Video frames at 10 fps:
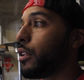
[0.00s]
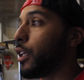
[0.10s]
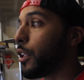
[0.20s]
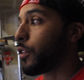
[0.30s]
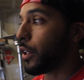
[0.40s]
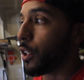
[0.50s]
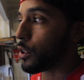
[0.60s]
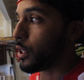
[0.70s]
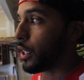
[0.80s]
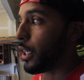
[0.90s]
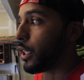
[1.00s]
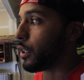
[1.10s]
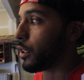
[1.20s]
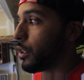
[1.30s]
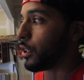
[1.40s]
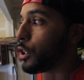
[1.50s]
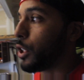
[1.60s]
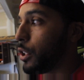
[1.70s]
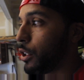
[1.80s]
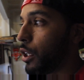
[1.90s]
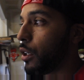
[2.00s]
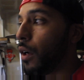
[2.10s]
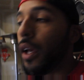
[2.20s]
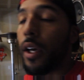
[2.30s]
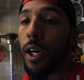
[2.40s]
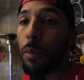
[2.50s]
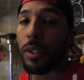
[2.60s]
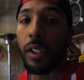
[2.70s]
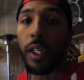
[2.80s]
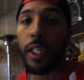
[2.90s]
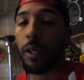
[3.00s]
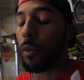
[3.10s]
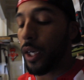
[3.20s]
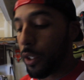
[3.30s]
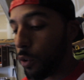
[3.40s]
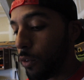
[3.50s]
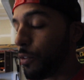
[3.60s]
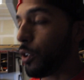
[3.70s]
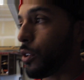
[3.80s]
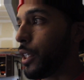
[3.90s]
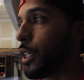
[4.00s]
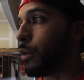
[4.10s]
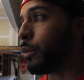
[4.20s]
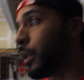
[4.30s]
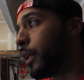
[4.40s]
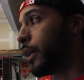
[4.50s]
the 300C in the GTO up until I get my dual fuel setup,